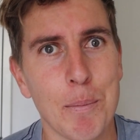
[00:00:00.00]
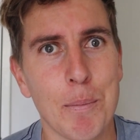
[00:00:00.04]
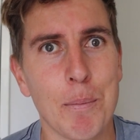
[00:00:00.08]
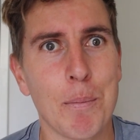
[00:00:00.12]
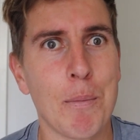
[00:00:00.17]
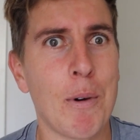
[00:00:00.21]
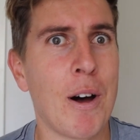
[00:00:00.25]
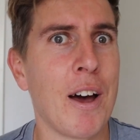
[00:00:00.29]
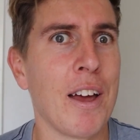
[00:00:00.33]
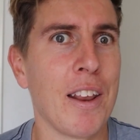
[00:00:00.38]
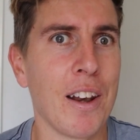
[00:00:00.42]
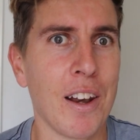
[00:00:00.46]

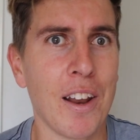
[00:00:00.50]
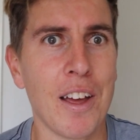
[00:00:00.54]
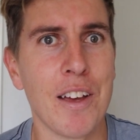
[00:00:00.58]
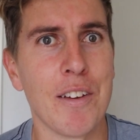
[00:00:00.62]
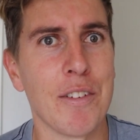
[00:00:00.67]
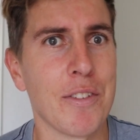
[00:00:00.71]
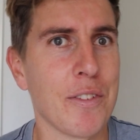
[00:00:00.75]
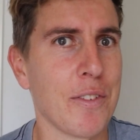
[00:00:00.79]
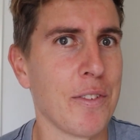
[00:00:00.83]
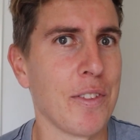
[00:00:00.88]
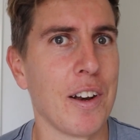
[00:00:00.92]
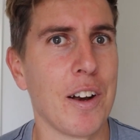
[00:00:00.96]
my
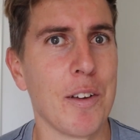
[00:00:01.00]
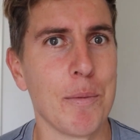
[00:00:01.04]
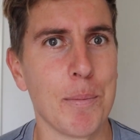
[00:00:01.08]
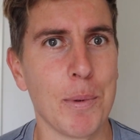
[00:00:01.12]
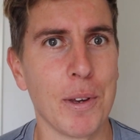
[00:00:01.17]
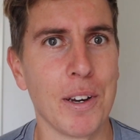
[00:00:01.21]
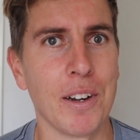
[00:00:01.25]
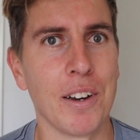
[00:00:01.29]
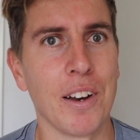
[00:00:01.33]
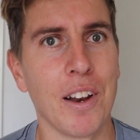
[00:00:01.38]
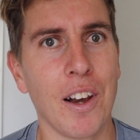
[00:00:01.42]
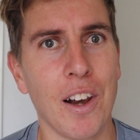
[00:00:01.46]
life that I've
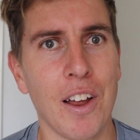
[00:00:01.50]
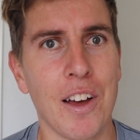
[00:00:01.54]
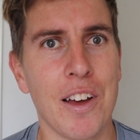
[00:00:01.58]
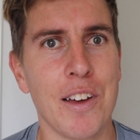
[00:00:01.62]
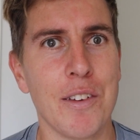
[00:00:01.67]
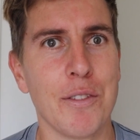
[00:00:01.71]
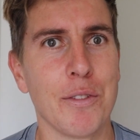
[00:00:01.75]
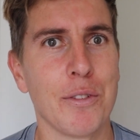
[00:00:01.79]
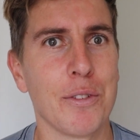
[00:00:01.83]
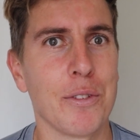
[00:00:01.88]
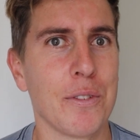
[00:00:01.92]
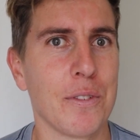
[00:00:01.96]
been
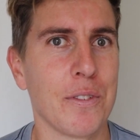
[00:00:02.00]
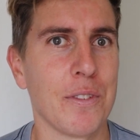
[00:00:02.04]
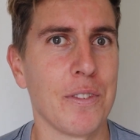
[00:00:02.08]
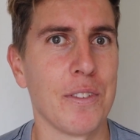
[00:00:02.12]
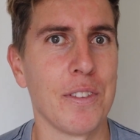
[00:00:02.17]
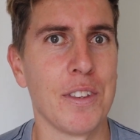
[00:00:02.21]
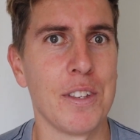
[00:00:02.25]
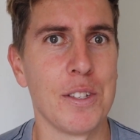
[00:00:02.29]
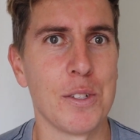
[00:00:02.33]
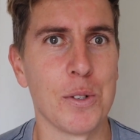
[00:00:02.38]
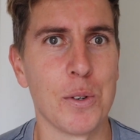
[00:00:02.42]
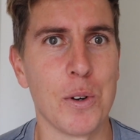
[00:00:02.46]
alive,
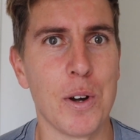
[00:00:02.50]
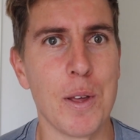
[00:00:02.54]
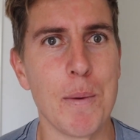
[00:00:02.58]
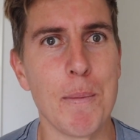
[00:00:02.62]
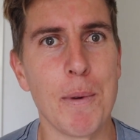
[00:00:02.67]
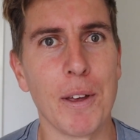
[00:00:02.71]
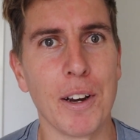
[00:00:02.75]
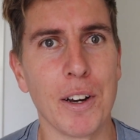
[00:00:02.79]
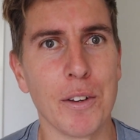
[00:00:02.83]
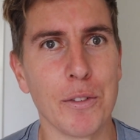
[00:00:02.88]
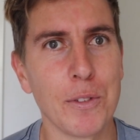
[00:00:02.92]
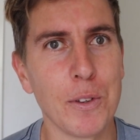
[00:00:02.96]
there's already
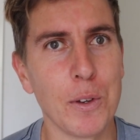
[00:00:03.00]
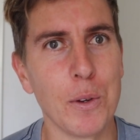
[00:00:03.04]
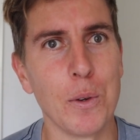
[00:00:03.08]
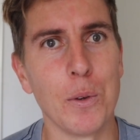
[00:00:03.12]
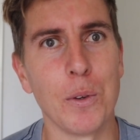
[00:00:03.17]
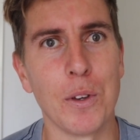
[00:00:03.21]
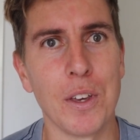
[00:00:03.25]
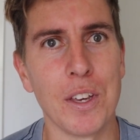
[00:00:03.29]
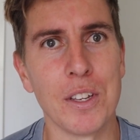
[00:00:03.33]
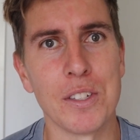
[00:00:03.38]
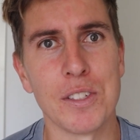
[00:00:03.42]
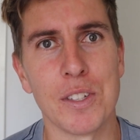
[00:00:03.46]
been a
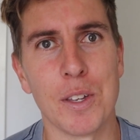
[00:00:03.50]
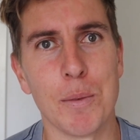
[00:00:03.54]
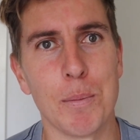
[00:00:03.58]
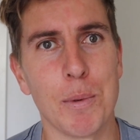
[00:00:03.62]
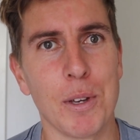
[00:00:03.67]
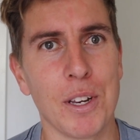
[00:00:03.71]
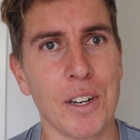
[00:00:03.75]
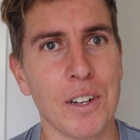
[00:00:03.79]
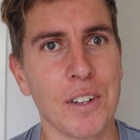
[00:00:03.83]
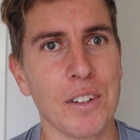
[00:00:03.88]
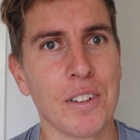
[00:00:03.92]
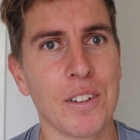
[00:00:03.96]
few. Yes, they've
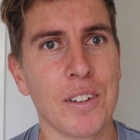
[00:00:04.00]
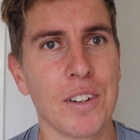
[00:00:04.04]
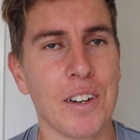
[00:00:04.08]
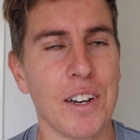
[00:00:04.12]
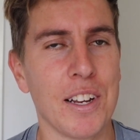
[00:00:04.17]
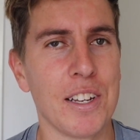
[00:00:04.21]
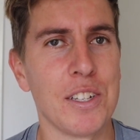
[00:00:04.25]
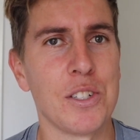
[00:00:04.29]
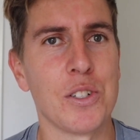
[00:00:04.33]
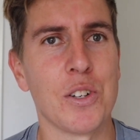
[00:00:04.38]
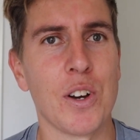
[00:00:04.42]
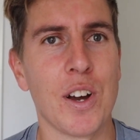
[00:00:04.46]
been
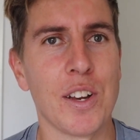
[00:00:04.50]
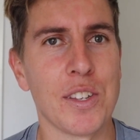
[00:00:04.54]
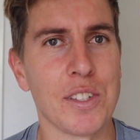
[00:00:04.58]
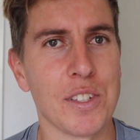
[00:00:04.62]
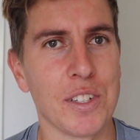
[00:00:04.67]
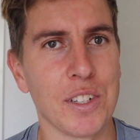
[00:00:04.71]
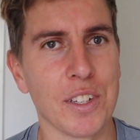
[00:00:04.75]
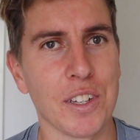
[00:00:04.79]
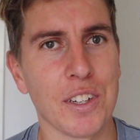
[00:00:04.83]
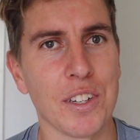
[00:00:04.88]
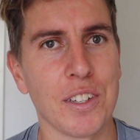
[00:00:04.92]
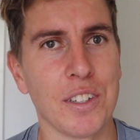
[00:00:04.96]
less
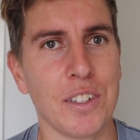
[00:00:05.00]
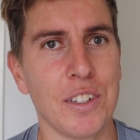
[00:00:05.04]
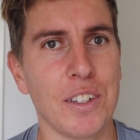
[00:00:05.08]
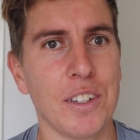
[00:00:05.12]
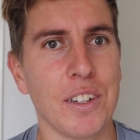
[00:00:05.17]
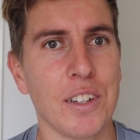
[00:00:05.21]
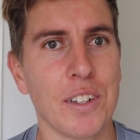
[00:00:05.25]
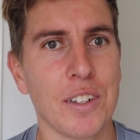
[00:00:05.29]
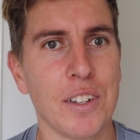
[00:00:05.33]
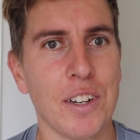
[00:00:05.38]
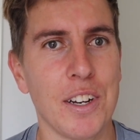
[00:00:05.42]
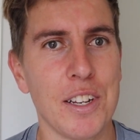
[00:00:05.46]
drastic
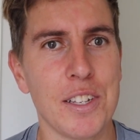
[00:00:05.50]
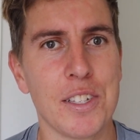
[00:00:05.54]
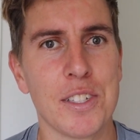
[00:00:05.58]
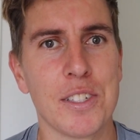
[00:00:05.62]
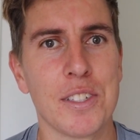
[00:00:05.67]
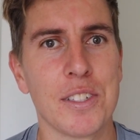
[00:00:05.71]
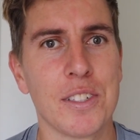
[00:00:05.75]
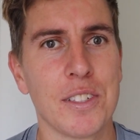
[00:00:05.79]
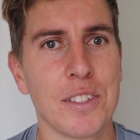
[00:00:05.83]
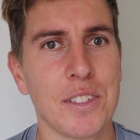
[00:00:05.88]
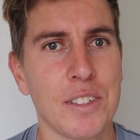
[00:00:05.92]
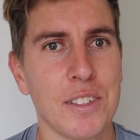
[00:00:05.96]
and
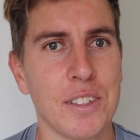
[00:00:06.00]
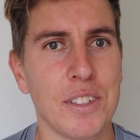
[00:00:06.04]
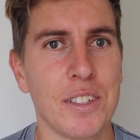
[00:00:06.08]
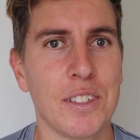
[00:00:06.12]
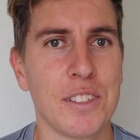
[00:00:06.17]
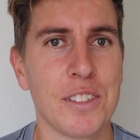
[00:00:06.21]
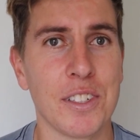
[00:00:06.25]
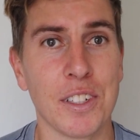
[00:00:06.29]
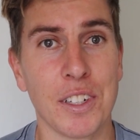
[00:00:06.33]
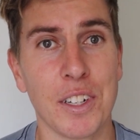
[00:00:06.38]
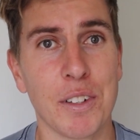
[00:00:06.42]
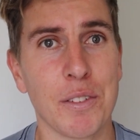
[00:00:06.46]
less
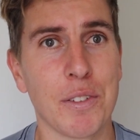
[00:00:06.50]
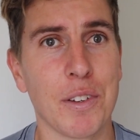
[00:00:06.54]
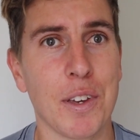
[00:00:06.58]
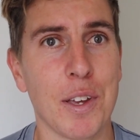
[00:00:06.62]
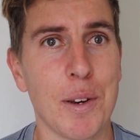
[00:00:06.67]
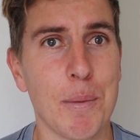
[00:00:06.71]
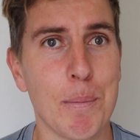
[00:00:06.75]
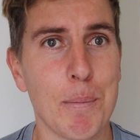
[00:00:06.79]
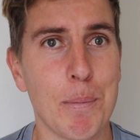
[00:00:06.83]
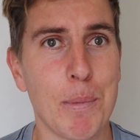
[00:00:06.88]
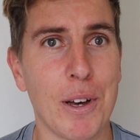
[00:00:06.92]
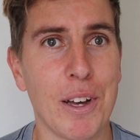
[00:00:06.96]

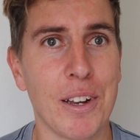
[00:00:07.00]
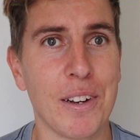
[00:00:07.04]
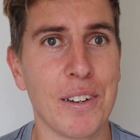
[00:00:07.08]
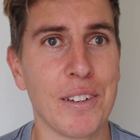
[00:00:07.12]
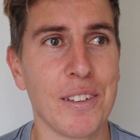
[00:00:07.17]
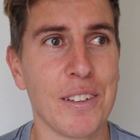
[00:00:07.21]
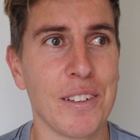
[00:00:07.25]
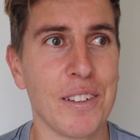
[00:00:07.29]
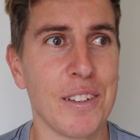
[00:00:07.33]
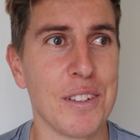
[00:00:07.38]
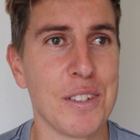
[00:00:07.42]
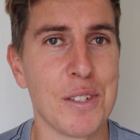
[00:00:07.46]
significant, but
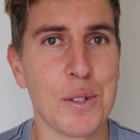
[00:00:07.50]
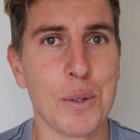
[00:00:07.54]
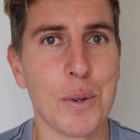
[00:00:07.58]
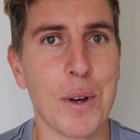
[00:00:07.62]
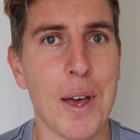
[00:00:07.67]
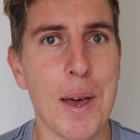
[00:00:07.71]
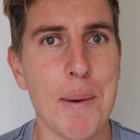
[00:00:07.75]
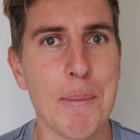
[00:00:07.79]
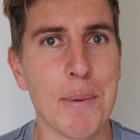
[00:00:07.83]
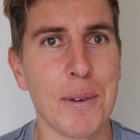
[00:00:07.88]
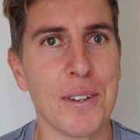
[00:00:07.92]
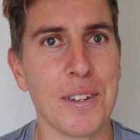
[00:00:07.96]
it still
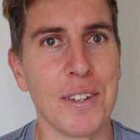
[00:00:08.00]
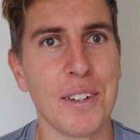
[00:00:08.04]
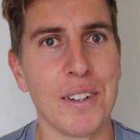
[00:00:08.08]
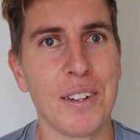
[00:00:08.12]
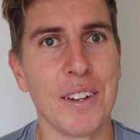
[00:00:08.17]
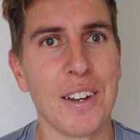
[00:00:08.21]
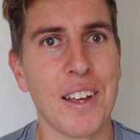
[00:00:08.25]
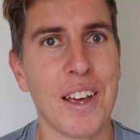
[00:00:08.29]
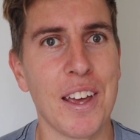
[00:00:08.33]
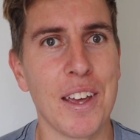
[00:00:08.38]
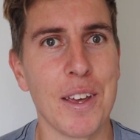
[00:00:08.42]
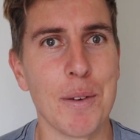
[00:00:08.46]
happened.
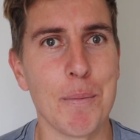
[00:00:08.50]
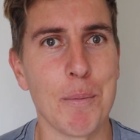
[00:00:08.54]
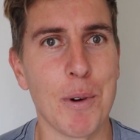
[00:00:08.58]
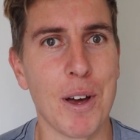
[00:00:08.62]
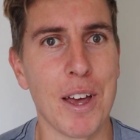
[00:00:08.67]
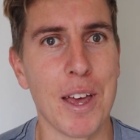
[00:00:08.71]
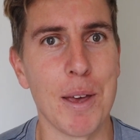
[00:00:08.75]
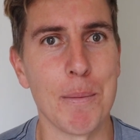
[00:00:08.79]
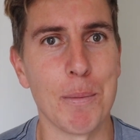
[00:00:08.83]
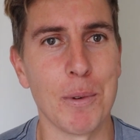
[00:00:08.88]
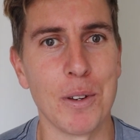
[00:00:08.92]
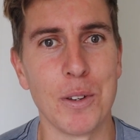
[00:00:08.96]
And hey, it
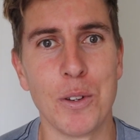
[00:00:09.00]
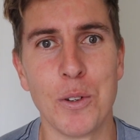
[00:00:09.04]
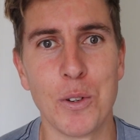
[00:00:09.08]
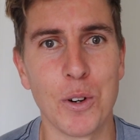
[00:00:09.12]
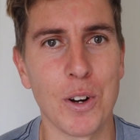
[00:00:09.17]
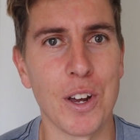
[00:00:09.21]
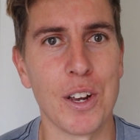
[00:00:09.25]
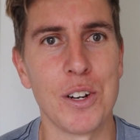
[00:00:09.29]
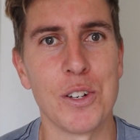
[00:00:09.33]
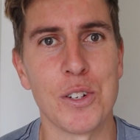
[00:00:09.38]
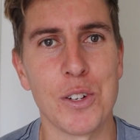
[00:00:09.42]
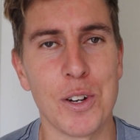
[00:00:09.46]
might happen in your
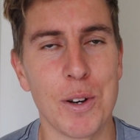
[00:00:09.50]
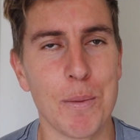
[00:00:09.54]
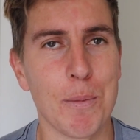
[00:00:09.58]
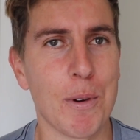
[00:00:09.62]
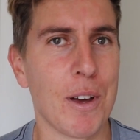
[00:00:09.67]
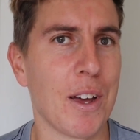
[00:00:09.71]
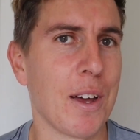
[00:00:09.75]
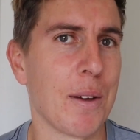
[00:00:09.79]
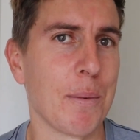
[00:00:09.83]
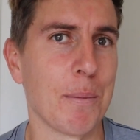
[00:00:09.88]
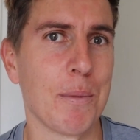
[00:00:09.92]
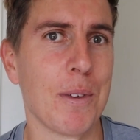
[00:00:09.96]
country, it
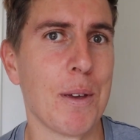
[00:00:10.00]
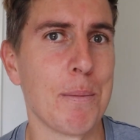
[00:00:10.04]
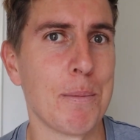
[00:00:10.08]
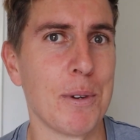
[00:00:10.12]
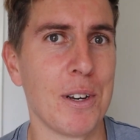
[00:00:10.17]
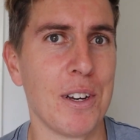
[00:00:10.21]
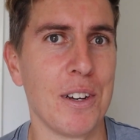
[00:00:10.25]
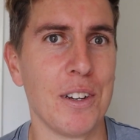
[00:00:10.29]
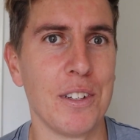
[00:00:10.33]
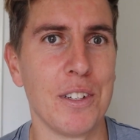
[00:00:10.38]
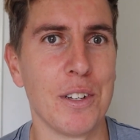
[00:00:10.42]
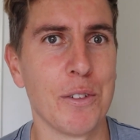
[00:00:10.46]
might
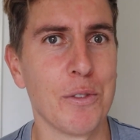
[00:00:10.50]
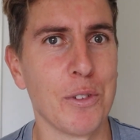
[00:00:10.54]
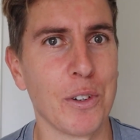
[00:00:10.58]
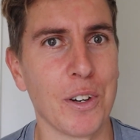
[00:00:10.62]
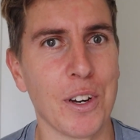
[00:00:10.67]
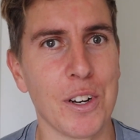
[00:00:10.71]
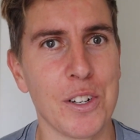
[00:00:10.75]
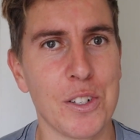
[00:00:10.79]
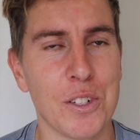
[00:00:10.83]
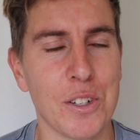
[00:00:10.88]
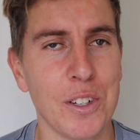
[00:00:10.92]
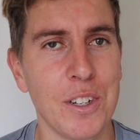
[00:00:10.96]
happen in a different
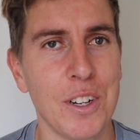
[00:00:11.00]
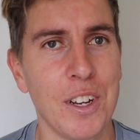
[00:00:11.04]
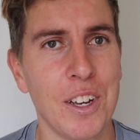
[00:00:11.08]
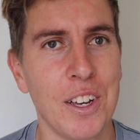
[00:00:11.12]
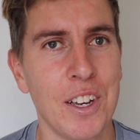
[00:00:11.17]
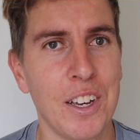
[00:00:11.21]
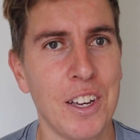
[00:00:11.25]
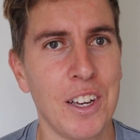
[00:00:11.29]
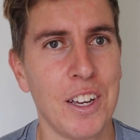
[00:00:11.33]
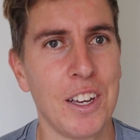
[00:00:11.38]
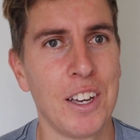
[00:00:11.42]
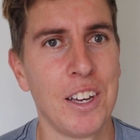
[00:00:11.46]
country,
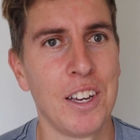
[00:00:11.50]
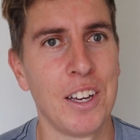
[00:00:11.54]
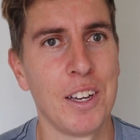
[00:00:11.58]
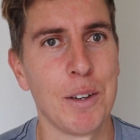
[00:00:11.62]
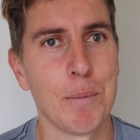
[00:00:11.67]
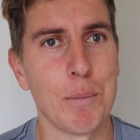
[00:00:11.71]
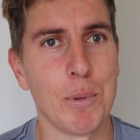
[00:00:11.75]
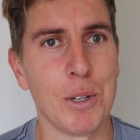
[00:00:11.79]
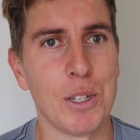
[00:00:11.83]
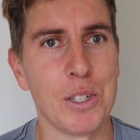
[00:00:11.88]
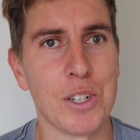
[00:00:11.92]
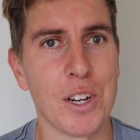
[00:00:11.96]

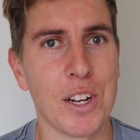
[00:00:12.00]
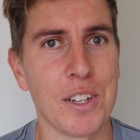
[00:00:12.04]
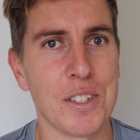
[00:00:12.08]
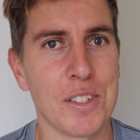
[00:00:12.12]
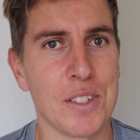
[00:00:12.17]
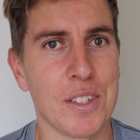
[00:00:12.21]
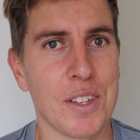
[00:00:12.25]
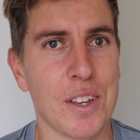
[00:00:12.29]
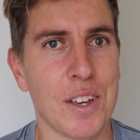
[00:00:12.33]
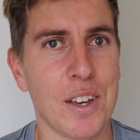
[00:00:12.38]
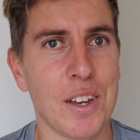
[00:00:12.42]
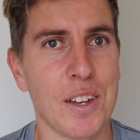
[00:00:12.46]
but
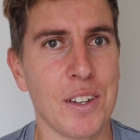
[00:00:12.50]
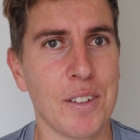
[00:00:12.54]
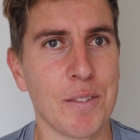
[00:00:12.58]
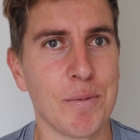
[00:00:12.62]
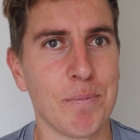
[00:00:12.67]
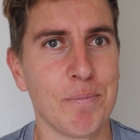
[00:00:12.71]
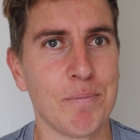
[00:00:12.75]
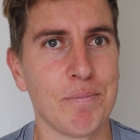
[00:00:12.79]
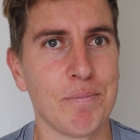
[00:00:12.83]
chances are